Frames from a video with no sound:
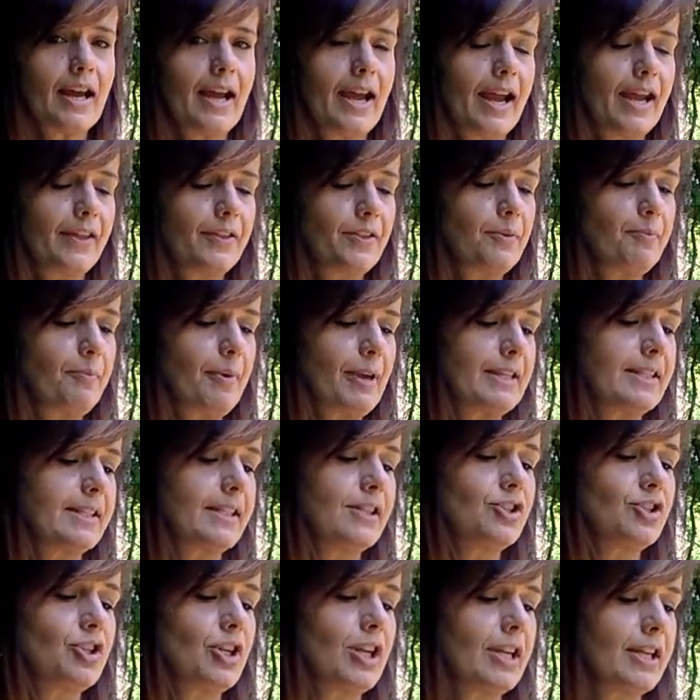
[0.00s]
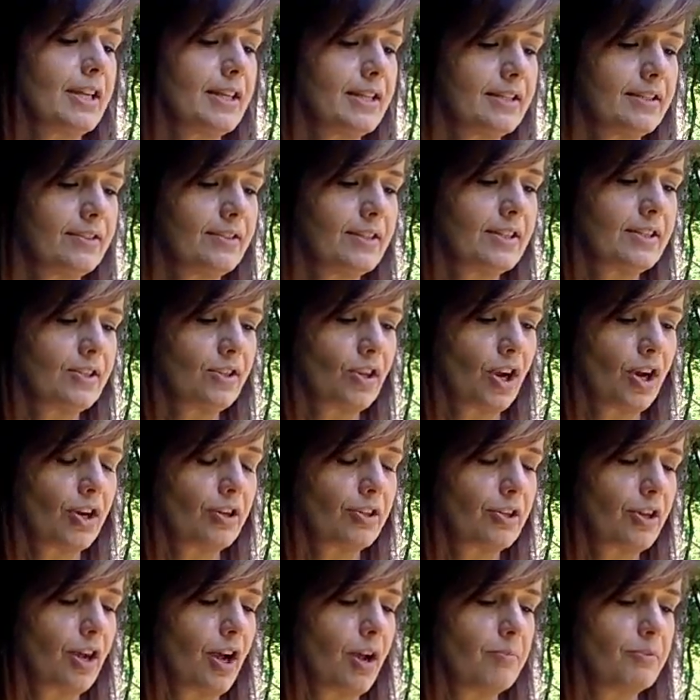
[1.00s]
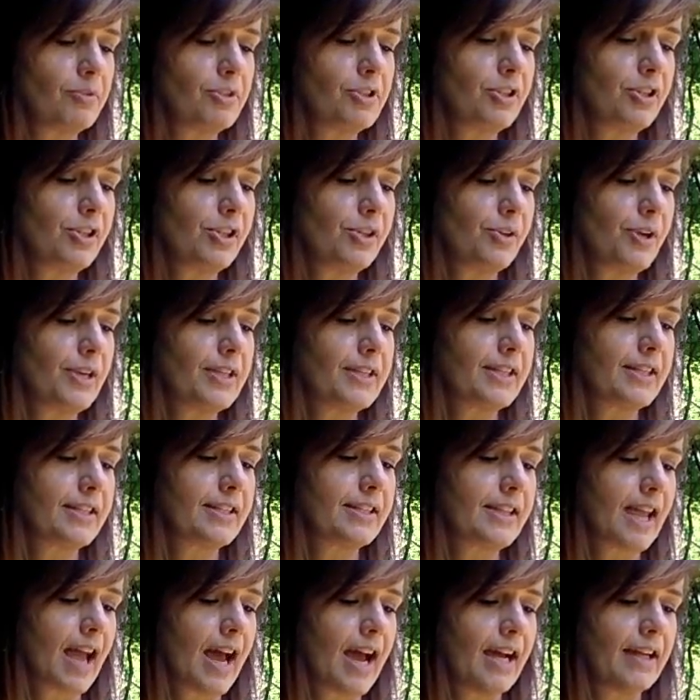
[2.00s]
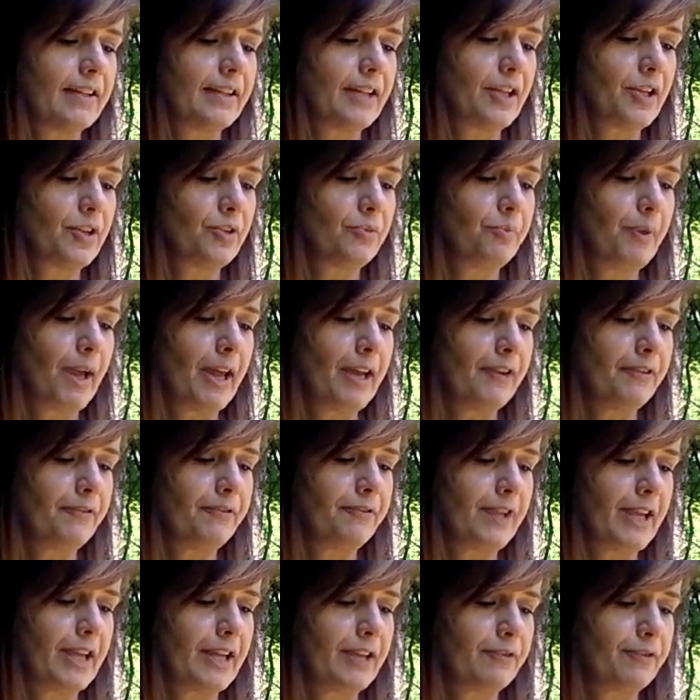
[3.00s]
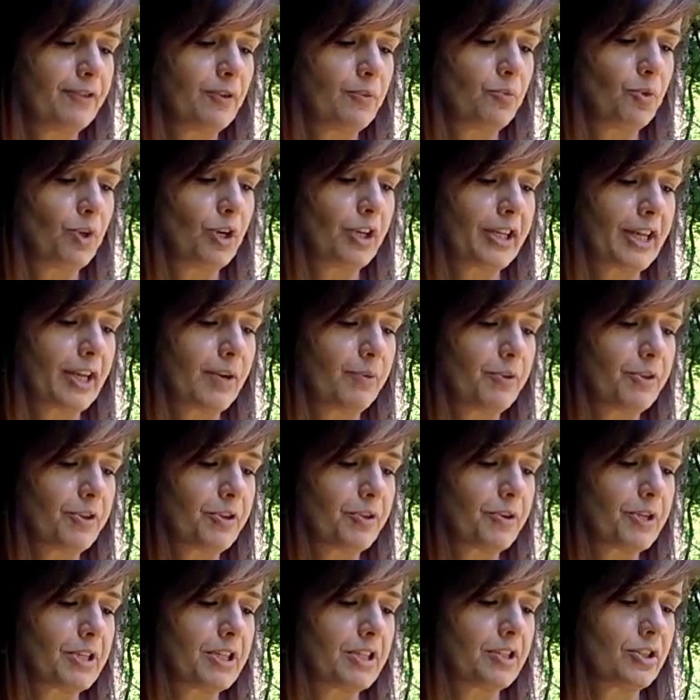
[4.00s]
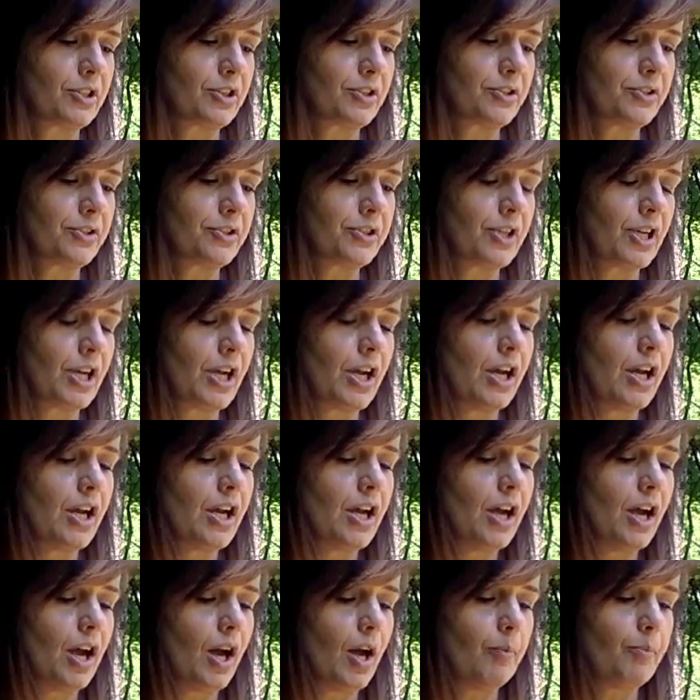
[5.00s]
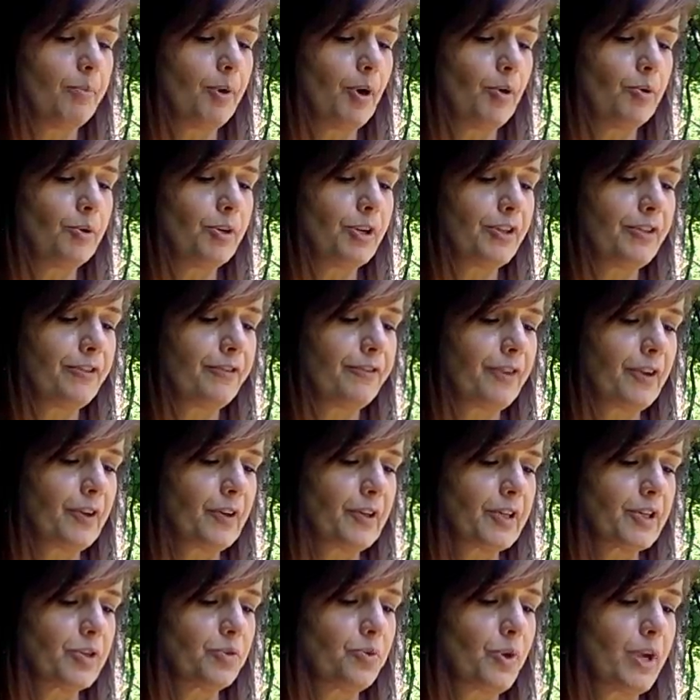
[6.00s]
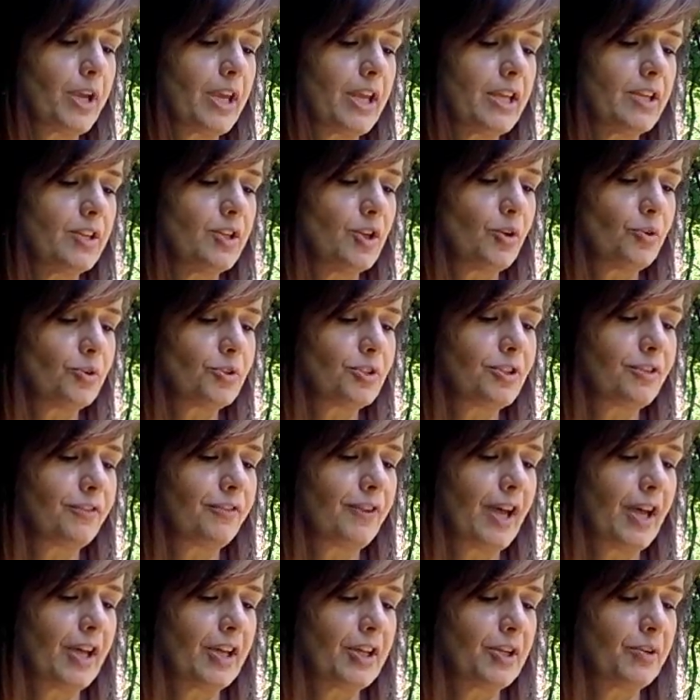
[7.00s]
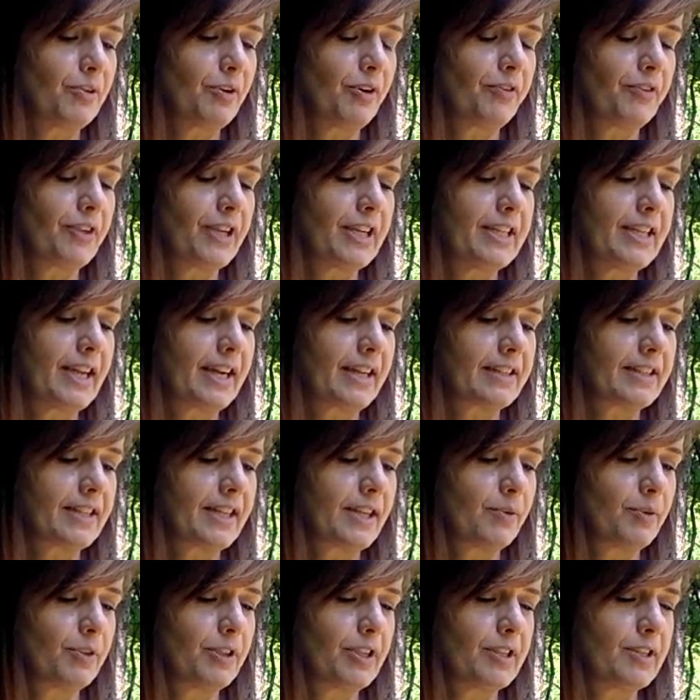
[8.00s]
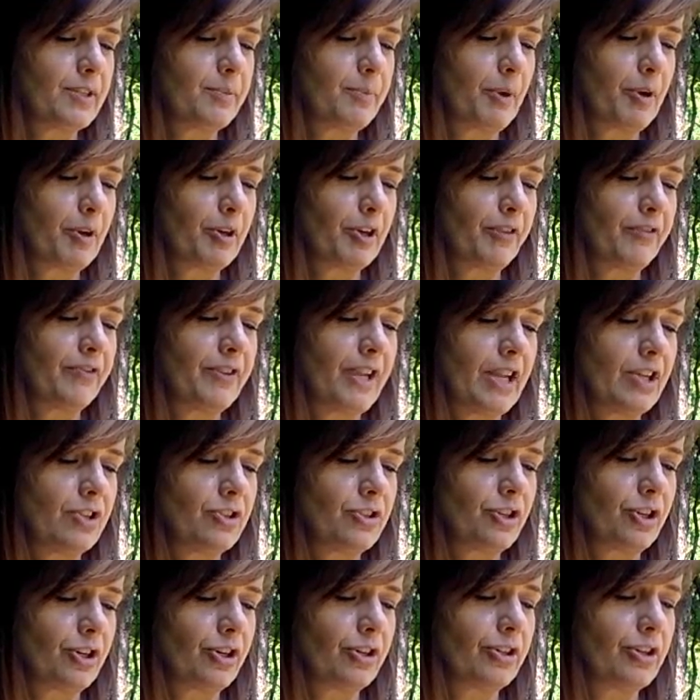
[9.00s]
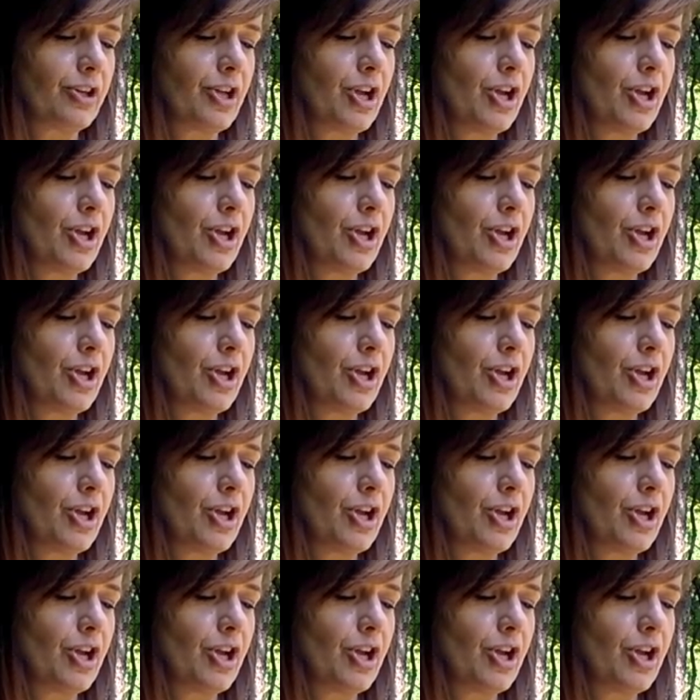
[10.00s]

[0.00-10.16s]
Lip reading: And the message is this card comes to you as a sign that you benefit from working with crystals. Epona the Fairy Queen knows the value of connecting with the spirit of nature.